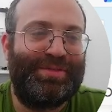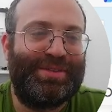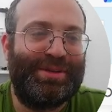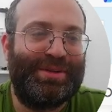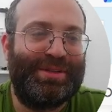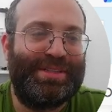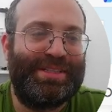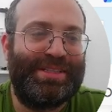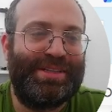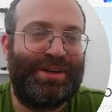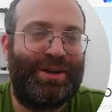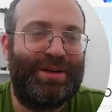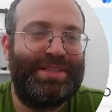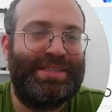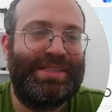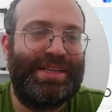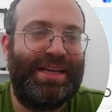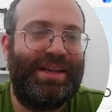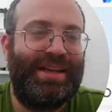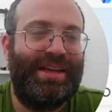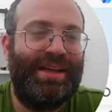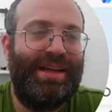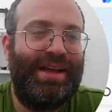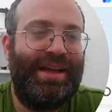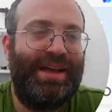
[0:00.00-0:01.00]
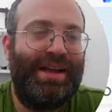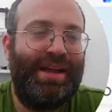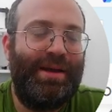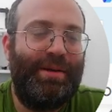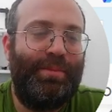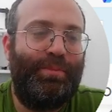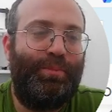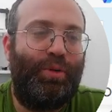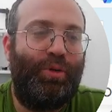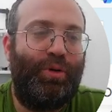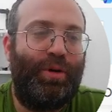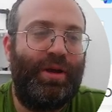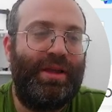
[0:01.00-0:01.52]
So it starts at
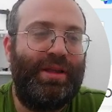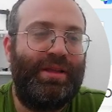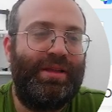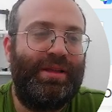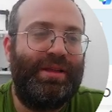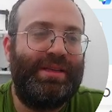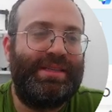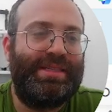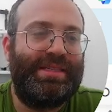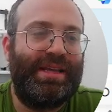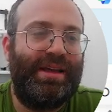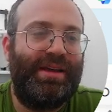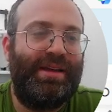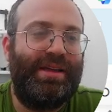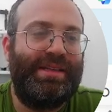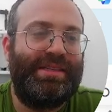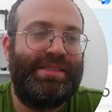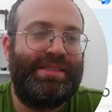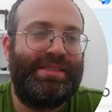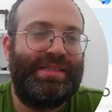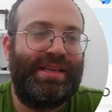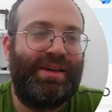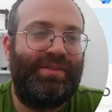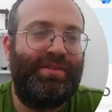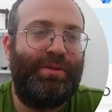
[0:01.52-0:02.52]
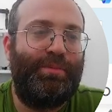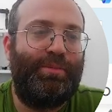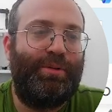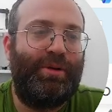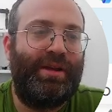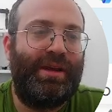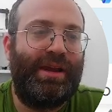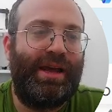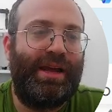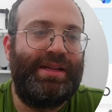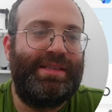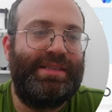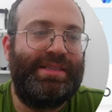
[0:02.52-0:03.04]

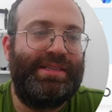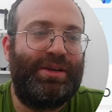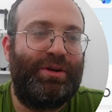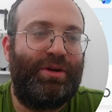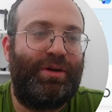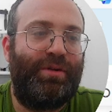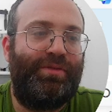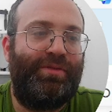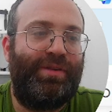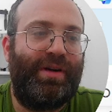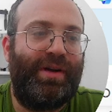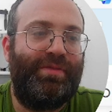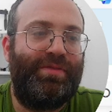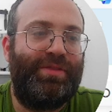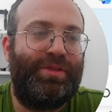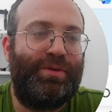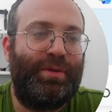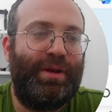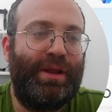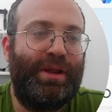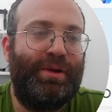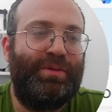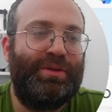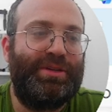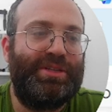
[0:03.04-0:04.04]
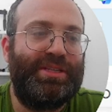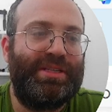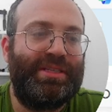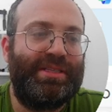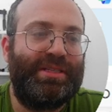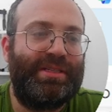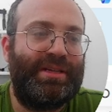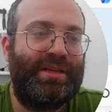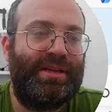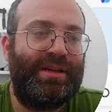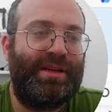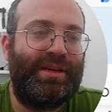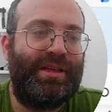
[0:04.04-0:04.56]
7.9053, which is